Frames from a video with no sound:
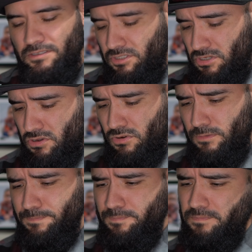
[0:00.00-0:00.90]

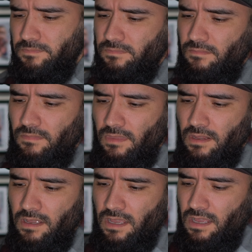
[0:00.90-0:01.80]
So
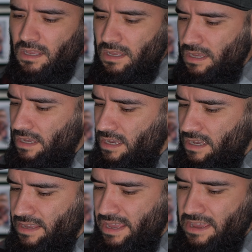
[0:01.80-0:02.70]

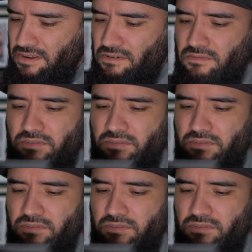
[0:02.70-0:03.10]
uh, yeah, you're